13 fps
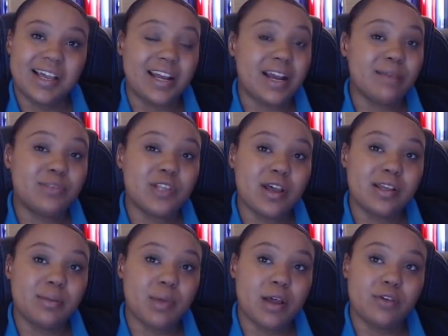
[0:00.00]
I'm
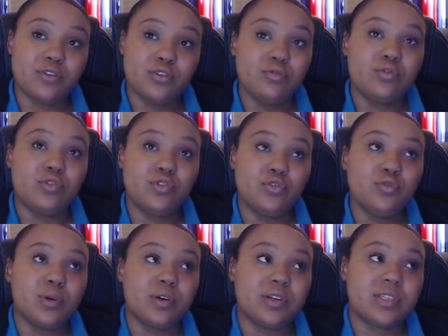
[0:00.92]
talking about
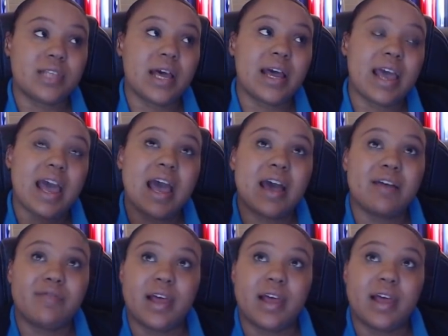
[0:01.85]
YouTubers that have